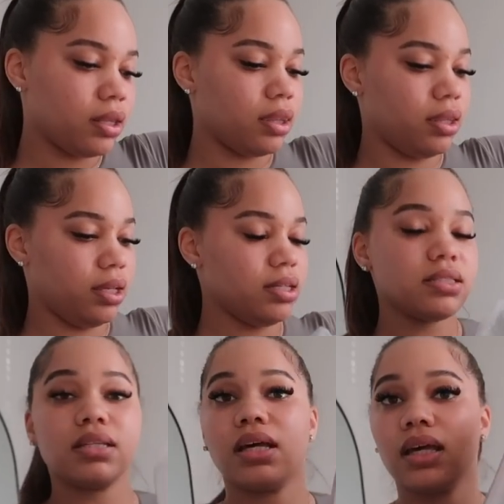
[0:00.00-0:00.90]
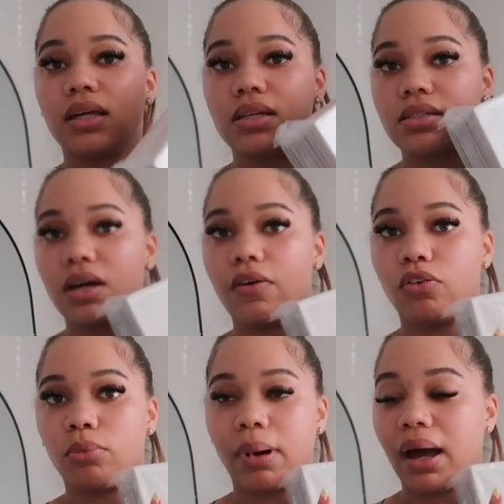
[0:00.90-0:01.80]
this is
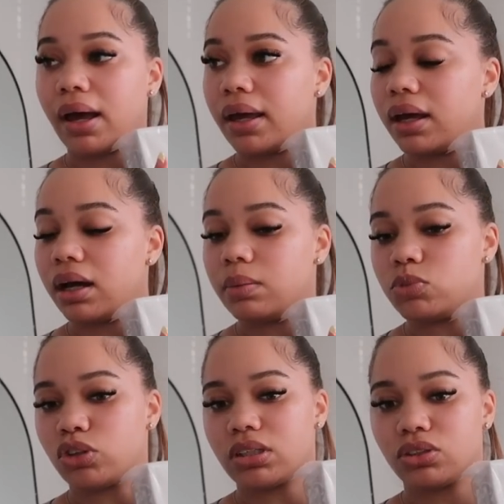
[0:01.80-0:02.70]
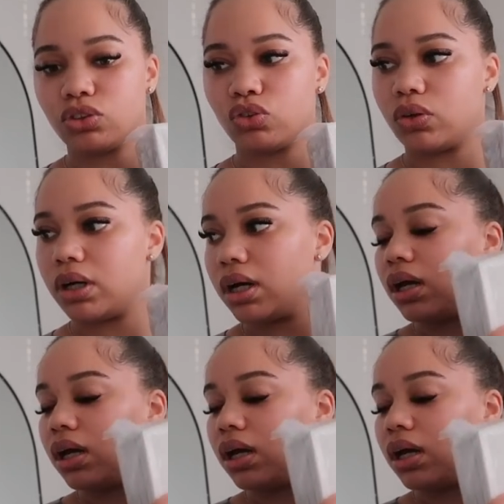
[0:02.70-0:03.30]
for my um, dresser drawer